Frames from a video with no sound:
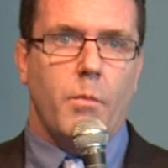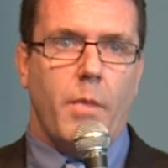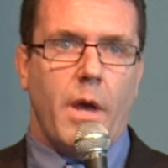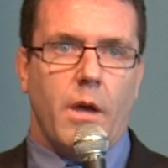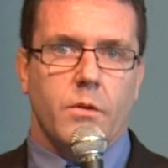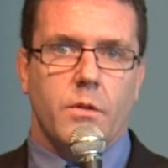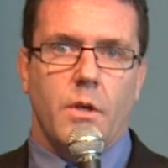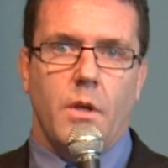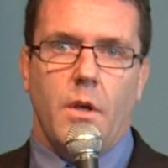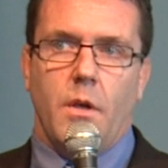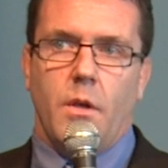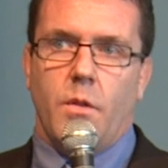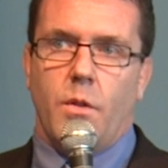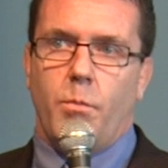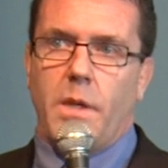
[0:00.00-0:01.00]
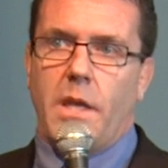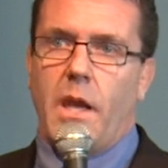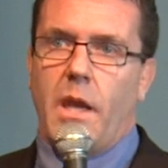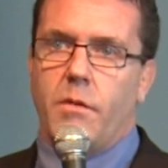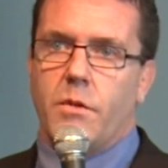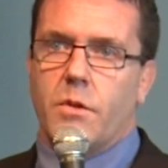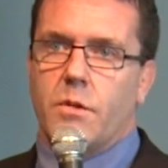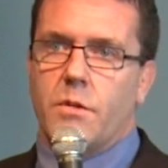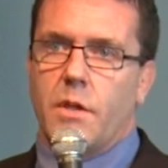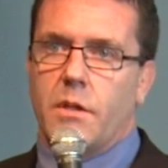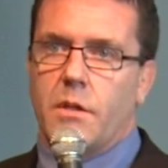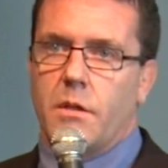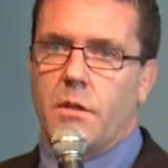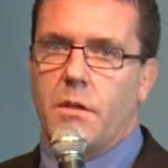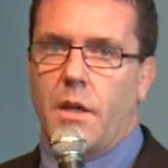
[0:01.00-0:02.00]
about the behaviors
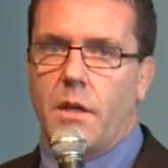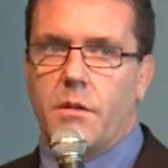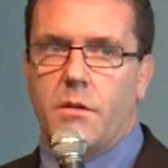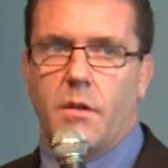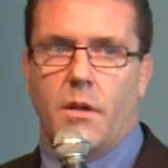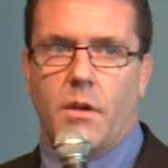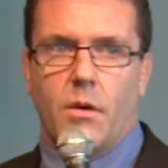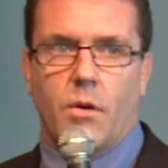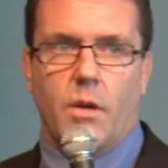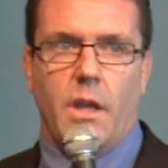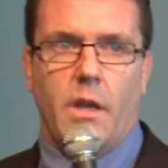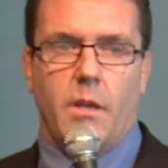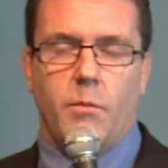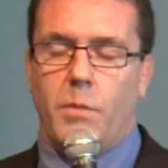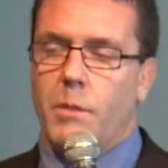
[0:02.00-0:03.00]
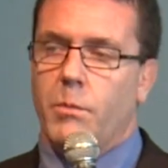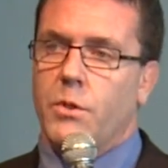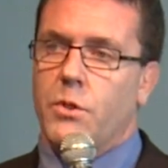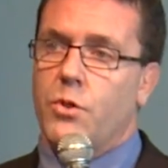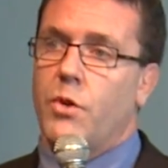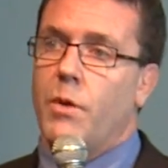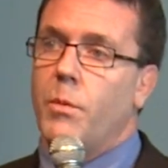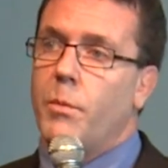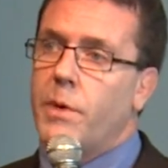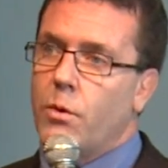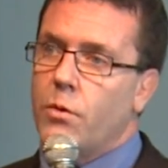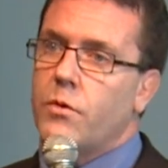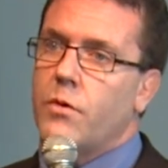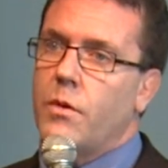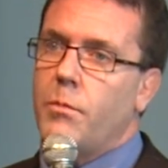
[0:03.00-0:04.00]
that are getting people into trouble, but
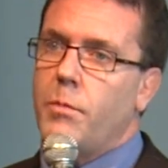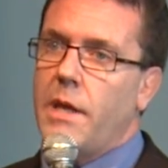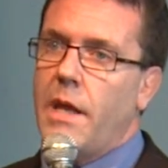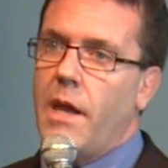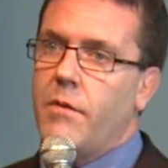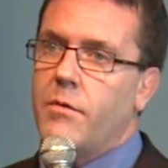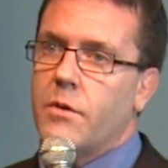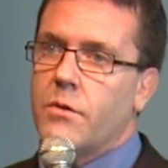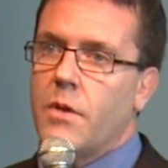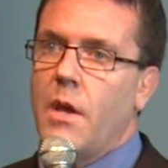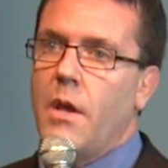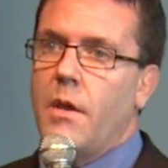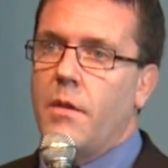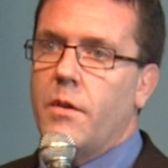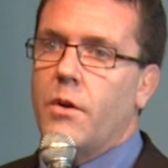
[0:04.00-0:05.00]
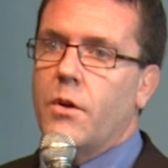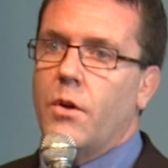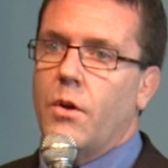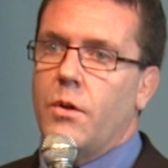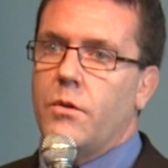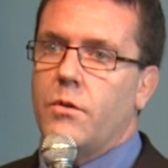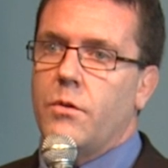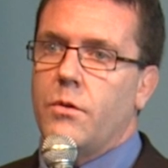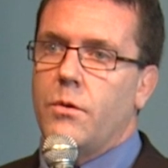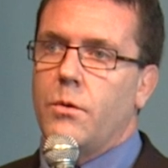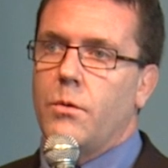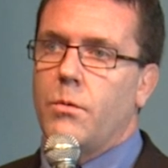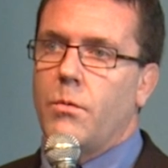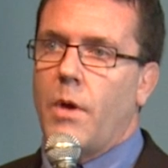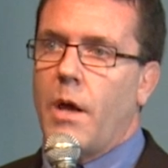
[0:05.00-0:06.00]
also the behaviors that are going
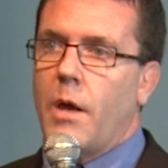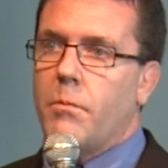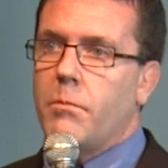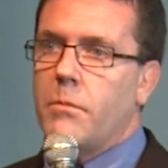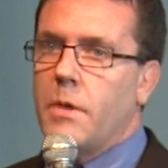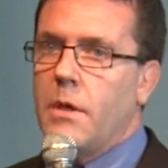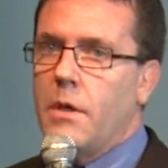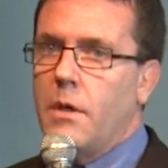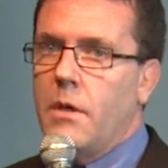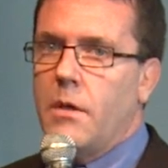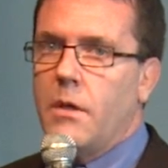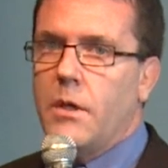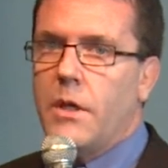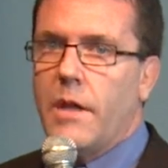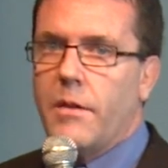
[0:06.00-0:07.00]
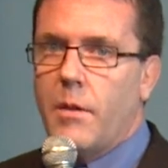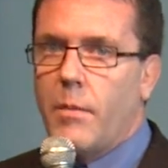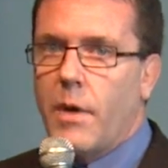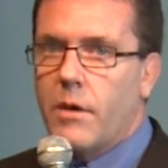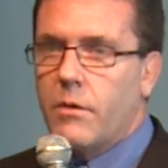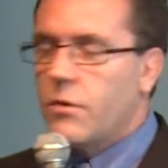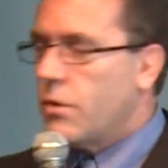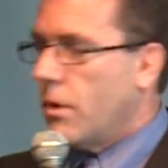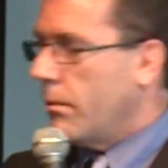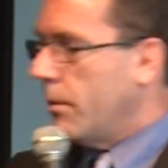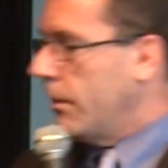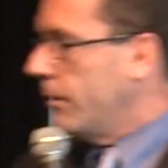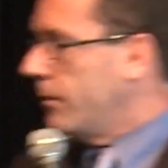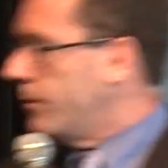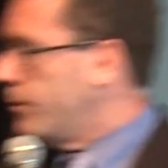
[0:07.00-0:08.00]
to get them out of trouble.